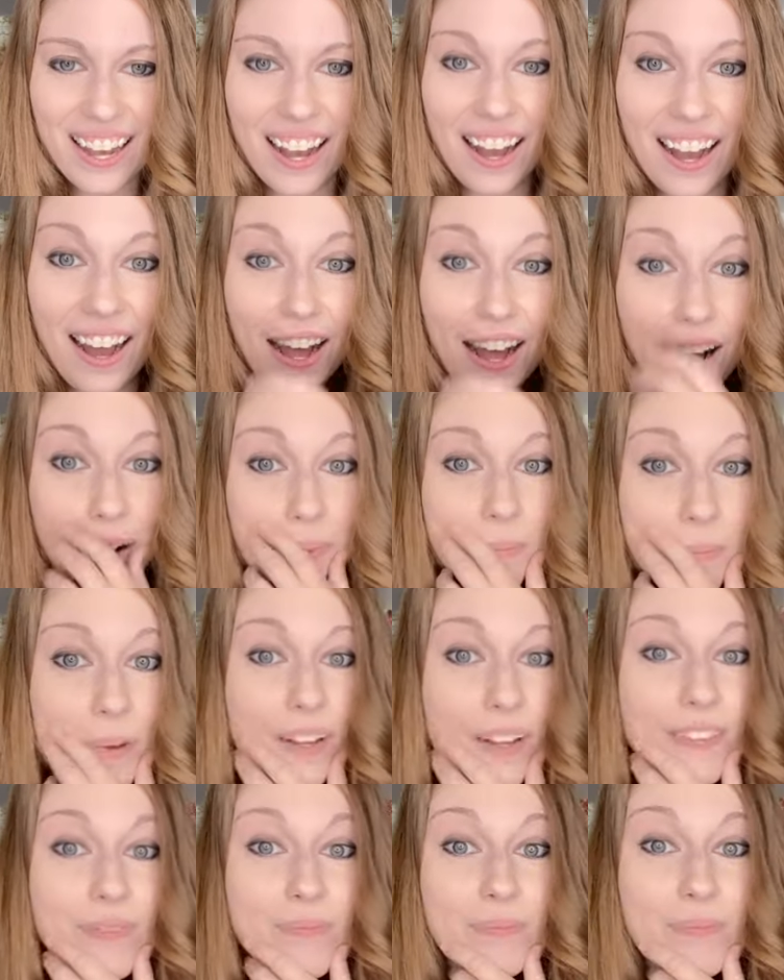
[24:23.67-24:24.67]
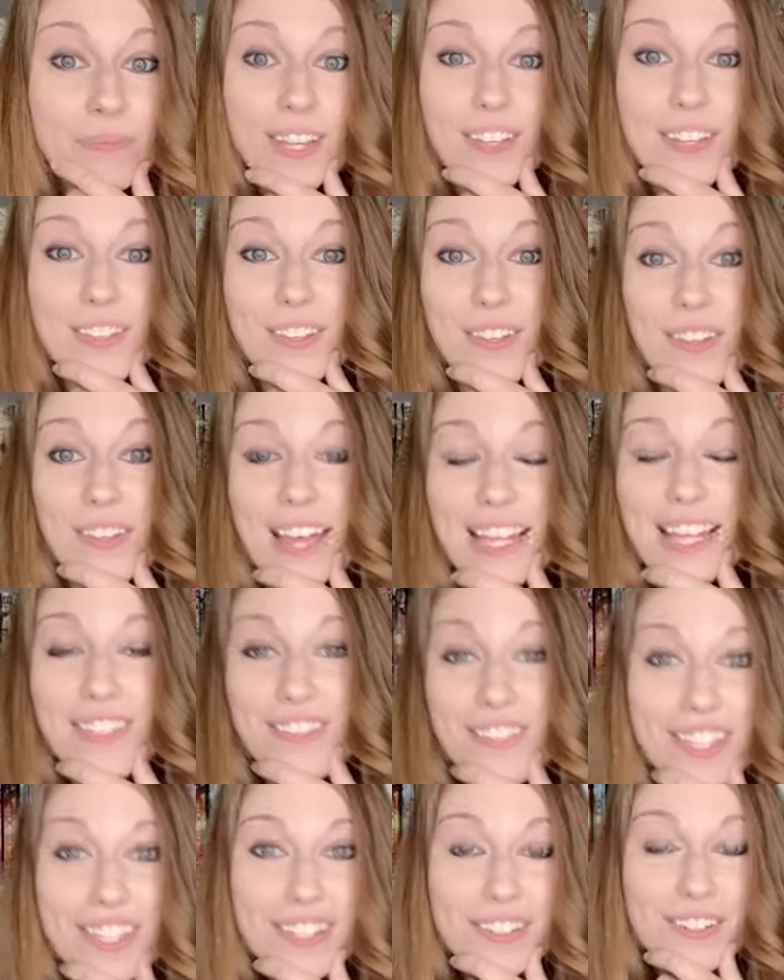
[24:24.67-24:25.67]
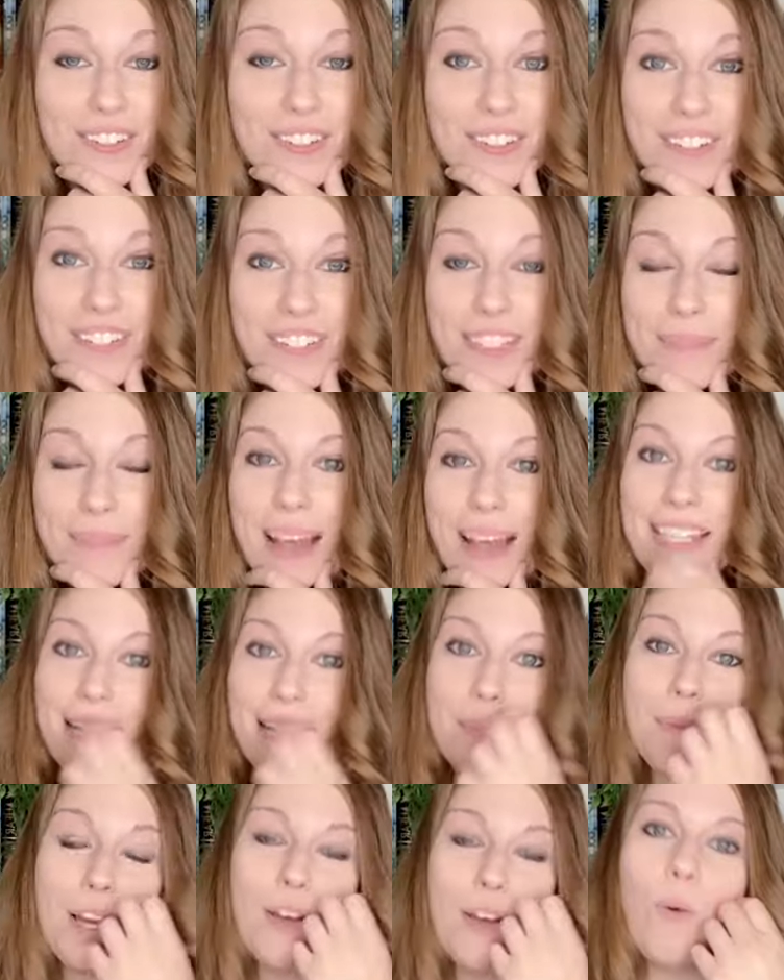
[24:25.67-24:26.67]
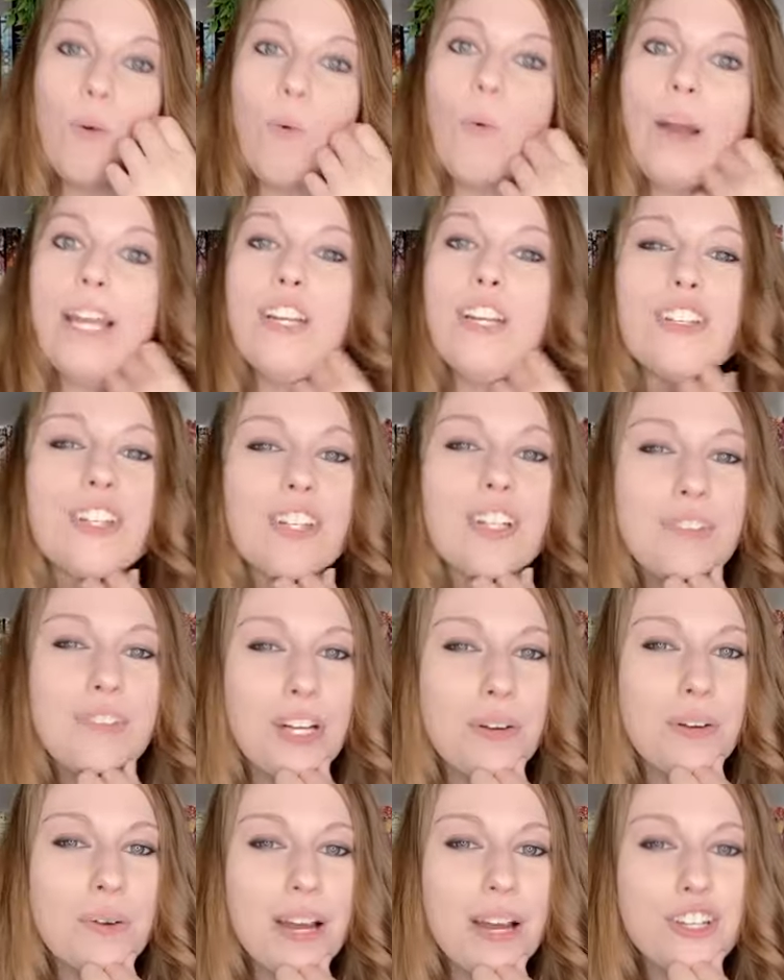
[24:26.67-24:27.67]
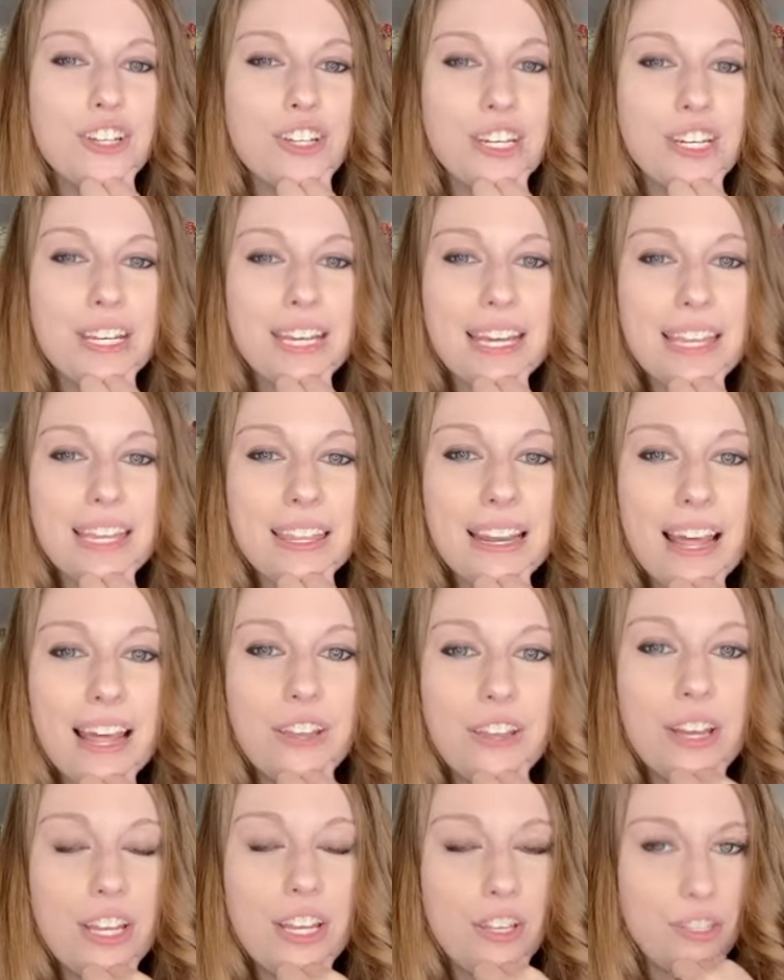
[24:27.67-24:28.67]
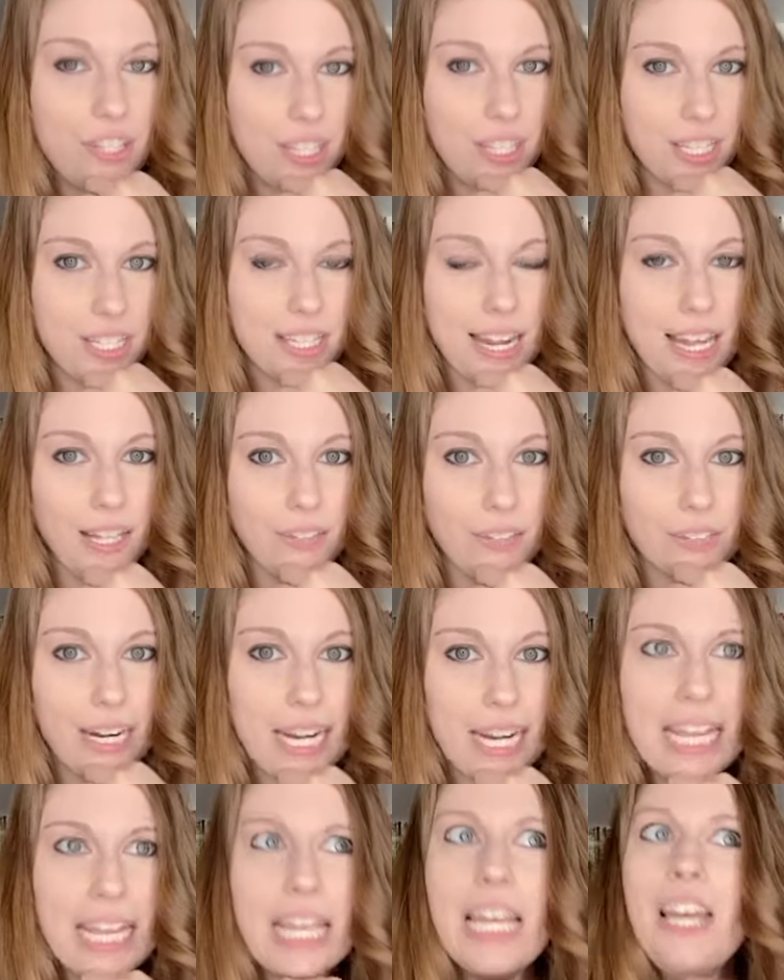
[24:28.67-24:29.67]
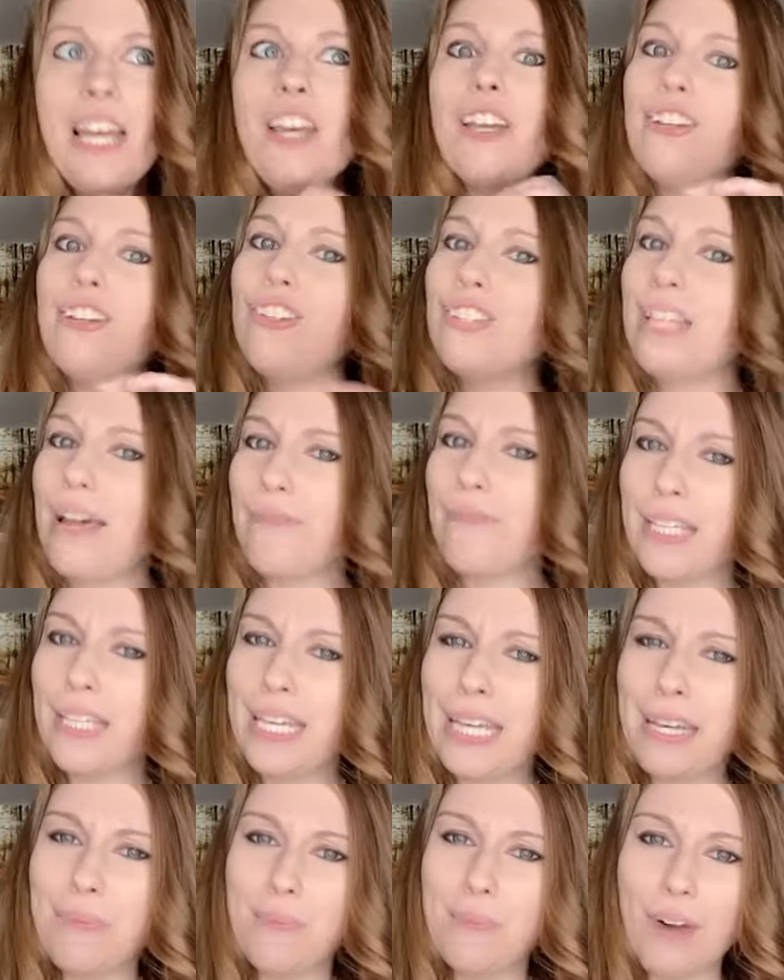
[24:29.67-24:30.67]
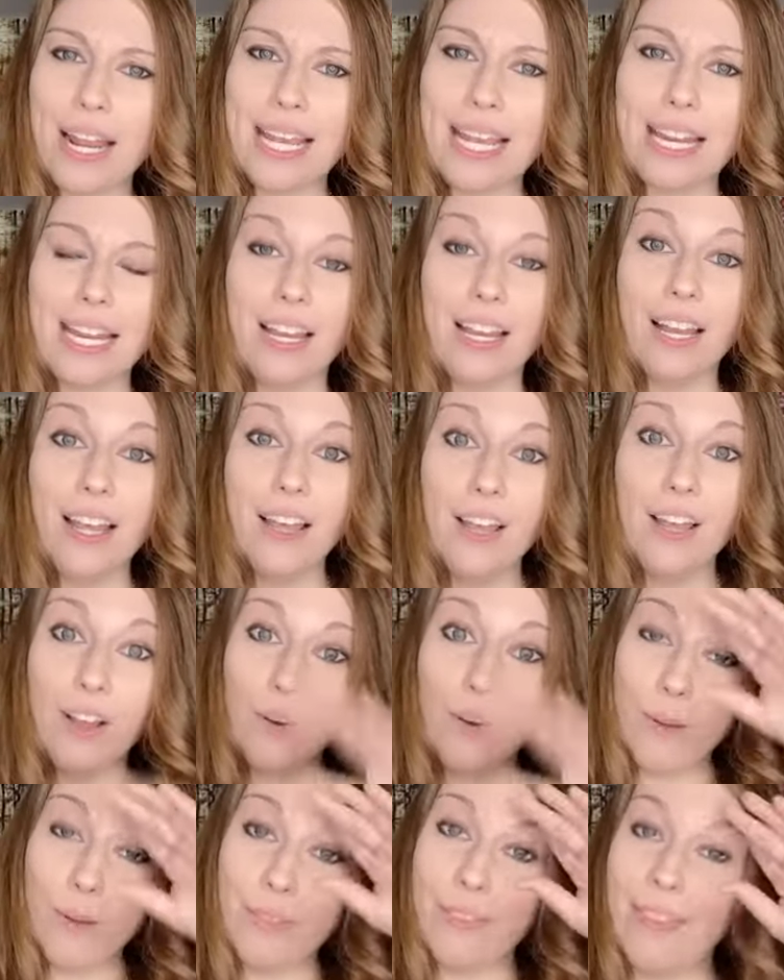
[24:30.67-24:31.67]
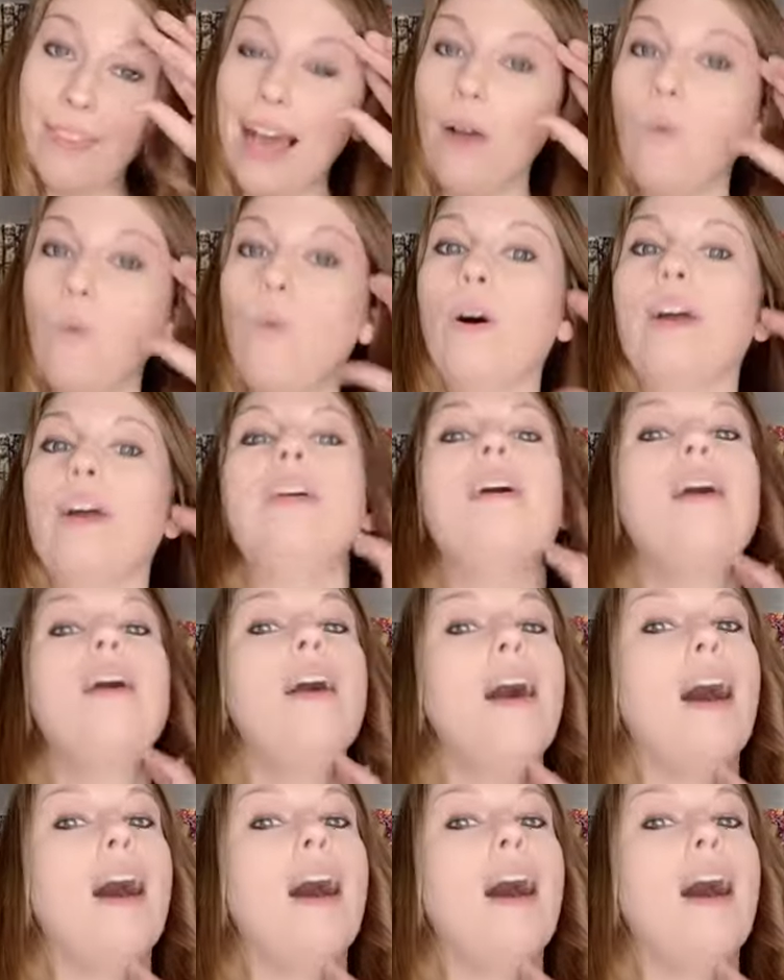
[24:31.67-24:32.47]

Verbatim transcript: Um, So that's really cool. Spies, I'm not quite sure of your question, Ethan. How do you get used to the style of writing? You just have to keep writing with that one.